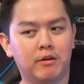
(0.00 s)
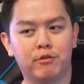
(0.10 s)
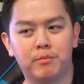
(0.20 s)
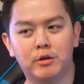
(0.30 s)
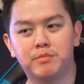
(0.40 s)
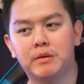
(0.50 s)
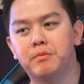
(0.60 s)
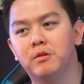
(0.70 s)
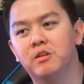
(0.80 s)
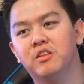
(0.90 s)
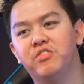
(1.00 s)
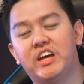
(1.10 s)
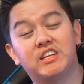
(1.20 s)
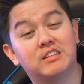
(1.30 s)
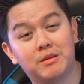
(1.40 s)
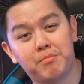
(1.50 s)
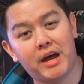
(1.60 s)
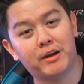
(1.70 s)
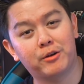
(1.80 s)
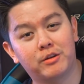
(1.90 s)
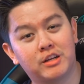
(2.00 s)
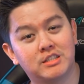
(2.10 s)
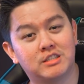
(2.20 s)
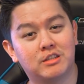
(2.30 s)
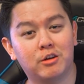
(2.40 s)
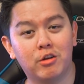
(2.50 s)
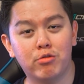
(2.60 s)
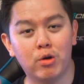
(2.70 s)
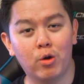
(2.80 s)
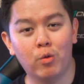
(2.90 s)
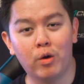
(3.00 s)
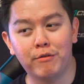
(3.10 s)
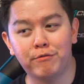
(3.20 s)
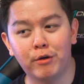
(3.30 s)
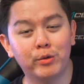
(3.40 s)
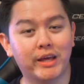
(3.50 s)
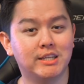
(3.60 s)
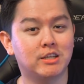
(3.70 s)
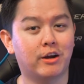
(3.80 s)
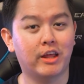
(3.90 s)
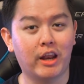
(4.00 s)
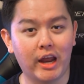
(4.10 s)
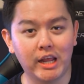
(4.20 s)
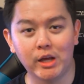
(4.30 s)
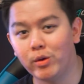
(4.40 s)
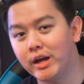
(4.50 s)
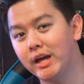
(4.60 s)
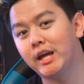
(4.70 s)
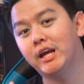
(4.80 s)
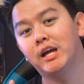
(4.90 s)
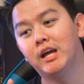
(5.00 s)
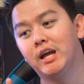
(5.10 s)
For most people, that doesn't matter because they're gonna throw a phone case on it anyway,